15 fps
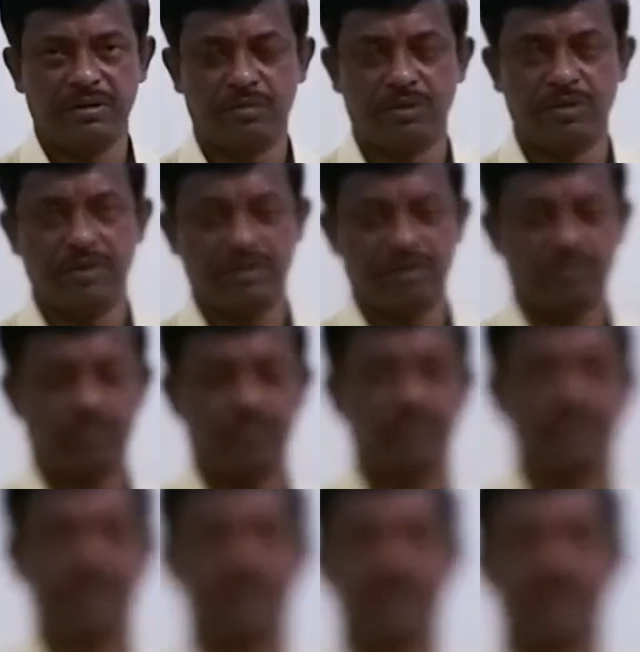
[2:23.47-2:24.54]
Probability of
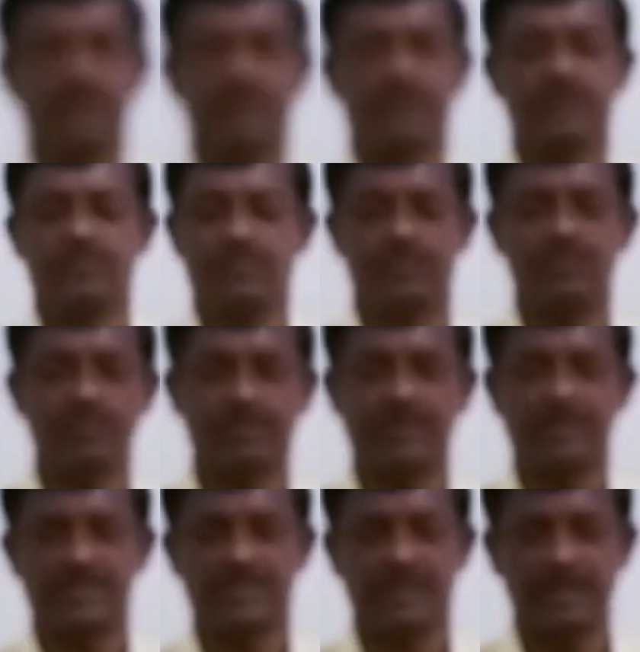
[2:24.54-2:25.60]
if two
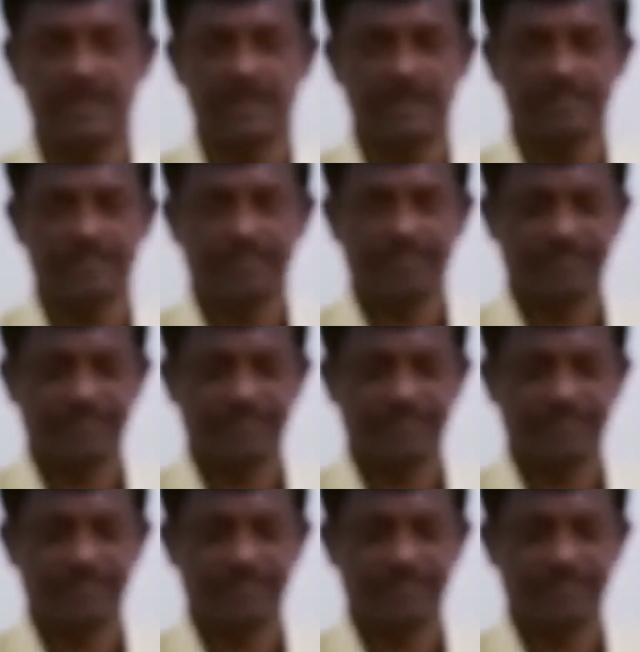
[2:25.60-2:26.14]
events are there,